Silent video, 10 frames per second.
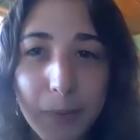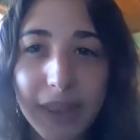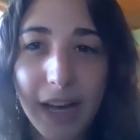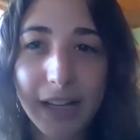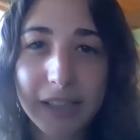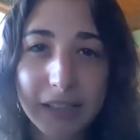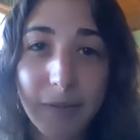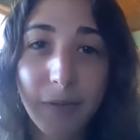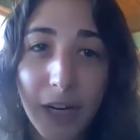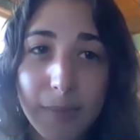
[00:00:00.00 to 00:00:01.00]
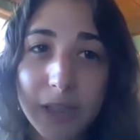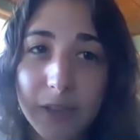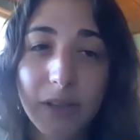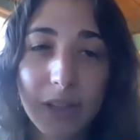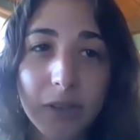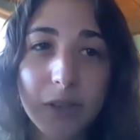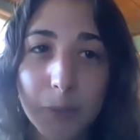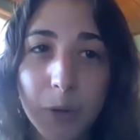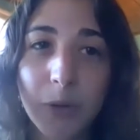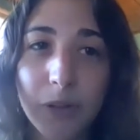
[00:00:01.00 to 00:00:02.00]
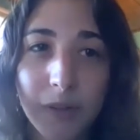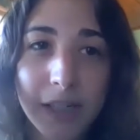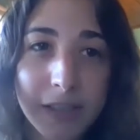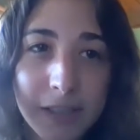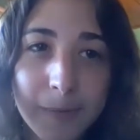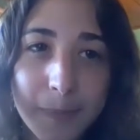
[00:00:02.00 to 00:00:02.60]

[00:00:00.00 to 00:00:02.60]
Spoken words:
but that is very much a long-term goal of ours.